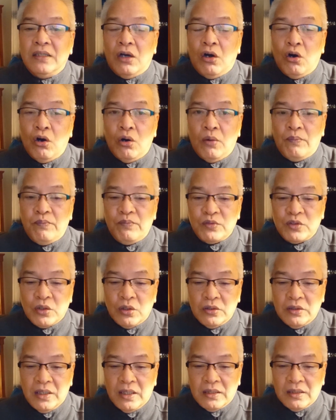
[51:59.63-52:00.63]
off so
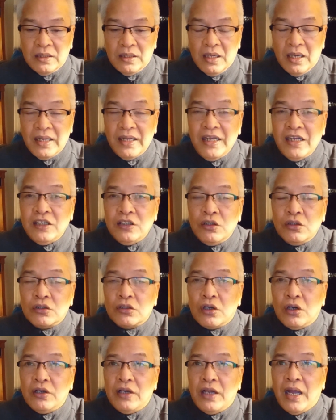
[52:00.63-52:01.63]
that the issues
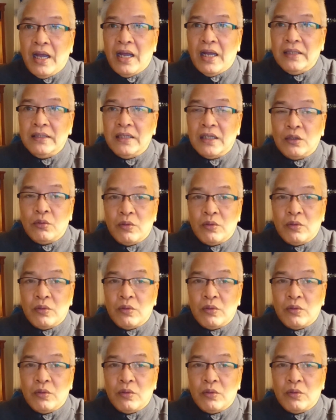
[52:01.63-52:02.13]
on hand that